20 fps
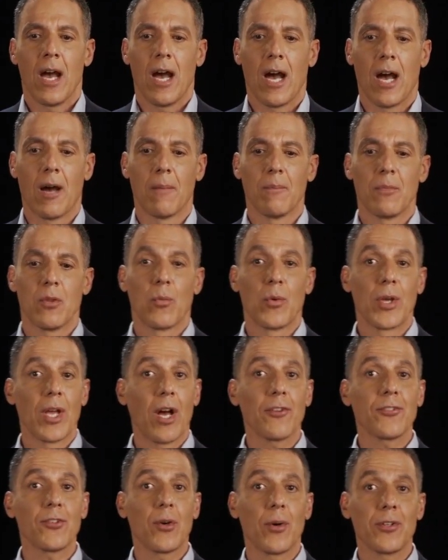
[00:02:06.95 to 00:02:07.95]
Um, we
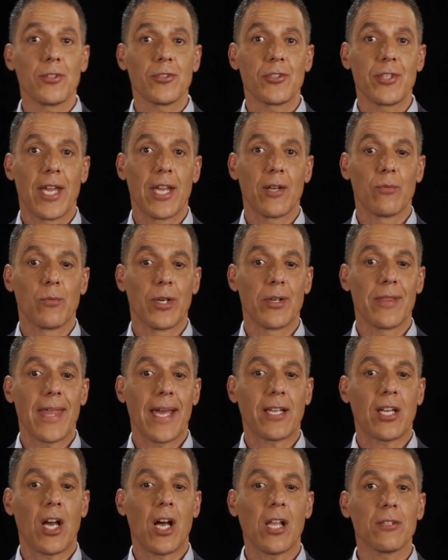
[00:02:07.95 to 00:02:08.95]
also understand where
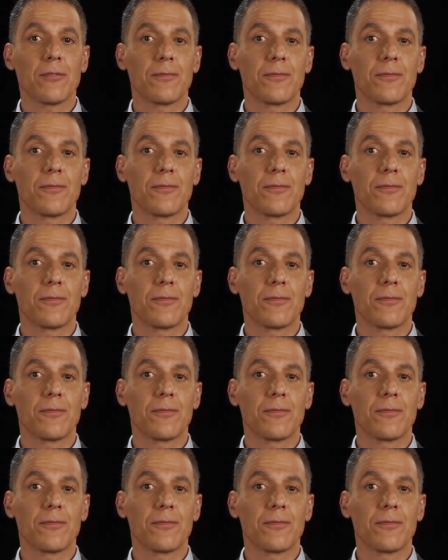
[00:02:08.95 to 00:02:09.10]
that color